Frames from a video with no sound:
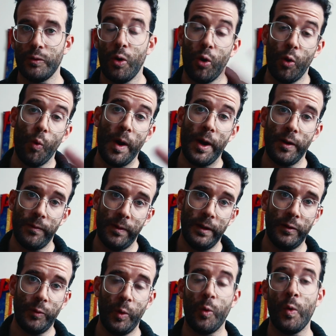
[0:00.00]
or one of
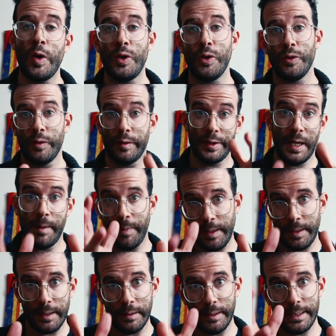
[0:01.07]
these 3 questions, or
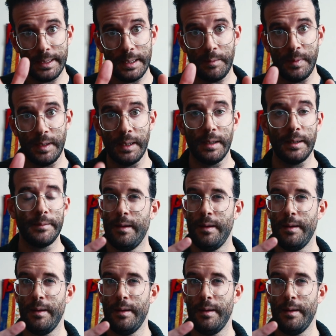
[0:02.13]
something that is similar.